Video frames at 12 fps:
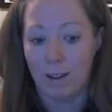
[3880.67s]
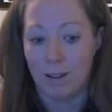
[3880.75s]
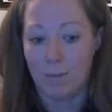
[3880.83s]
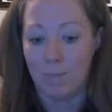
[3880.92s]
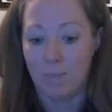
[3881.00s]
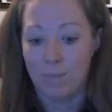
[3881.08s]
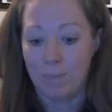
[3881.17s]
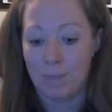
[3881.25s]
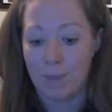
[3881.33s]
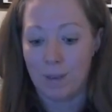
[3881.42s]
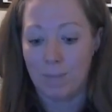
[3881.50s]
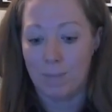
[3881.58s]

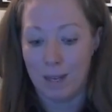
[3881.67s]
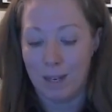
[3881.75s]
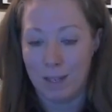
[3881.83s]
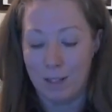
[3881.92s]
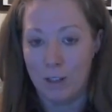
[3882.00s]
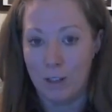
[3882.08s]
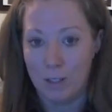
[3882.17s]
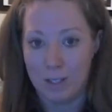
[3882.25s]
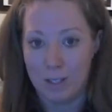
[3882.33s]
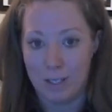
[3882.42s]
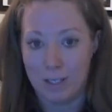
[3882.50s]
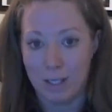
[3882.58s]
But
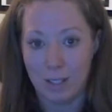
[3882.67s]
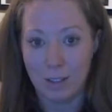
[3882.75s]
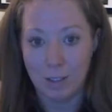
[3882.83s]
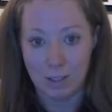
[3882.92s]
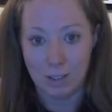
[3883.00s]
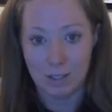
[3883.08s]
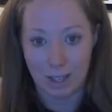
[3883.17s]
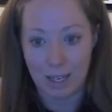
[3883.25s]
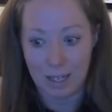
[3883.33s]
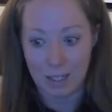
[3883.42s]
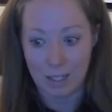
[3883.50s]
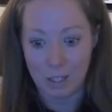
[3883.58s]
just a single
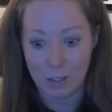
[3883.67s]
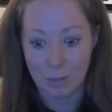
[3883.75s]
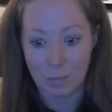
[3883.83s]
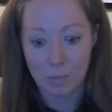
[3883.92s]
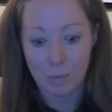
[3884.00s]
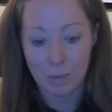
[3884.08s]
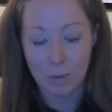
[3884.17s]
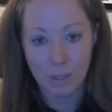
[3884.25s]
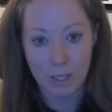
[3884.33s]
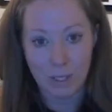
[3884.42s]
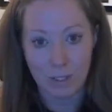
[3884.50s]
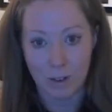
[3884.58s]
site is
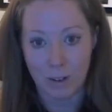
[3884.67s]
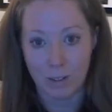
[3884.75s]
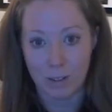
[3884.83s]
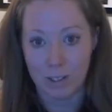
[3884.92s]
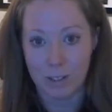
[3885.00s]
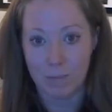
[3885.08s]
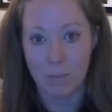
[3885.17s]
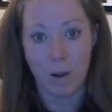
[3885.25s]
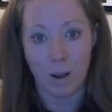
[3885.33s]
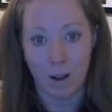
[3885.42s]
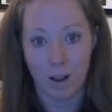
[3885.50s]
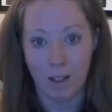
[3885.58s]
pretty darn
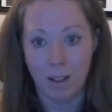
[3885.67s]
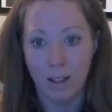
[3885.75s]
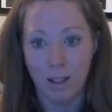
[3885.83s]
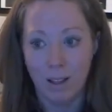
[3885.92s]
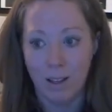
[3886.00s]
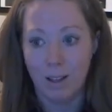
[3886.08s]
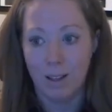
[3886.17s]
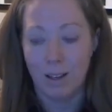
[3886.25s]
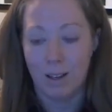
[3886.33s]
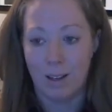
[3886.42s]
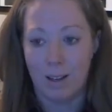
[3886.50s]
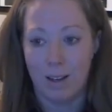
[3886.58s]
small.
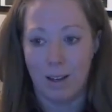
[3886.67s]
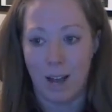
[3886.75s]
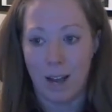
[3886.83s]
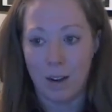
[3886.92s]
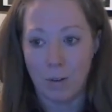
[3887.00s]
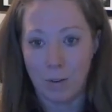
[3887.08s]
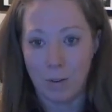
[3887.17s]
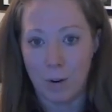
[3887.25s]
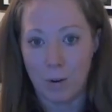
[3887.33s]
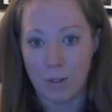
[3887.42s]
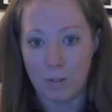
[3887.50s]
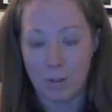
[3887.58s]
I
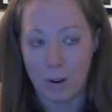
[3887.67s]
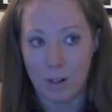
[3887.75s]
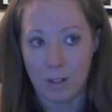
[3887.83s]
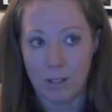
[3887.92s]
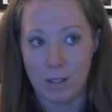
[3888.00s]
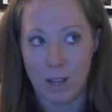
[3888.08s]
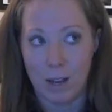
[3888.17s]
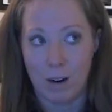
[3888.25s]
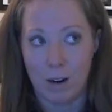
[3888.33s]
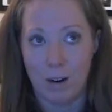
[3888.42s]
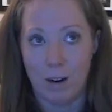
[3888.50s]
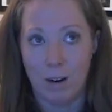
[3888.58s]
don't know as far as
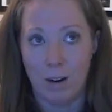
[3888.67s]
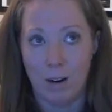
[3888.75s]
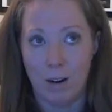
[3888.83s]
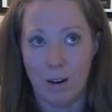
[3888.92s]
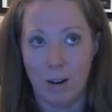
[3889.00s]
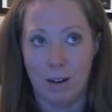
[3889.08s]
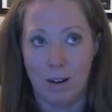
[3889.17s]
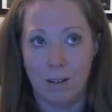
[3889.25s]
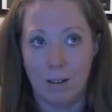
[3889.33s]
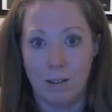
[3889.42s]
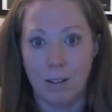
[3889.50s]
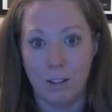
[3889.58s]
their
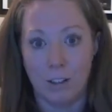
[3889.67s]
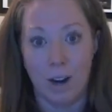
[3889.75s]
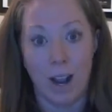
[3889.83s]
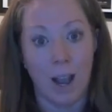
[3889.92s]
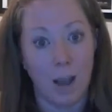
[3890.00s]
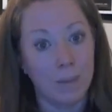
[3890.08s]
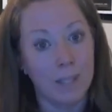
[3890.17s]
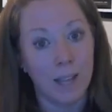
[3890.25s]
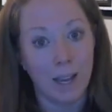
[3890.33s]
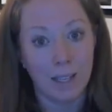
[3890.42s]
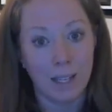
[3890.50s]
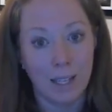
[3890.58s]
larger
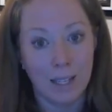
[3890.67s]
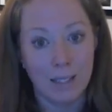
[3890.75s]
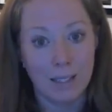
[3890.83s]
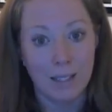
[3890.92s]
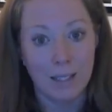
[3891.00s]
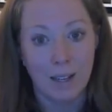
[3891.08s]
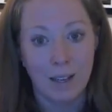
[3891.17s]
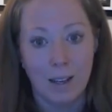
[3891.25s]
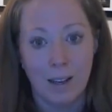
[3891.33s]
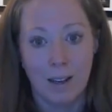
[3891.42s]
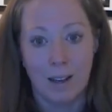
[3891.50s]
habitat needs,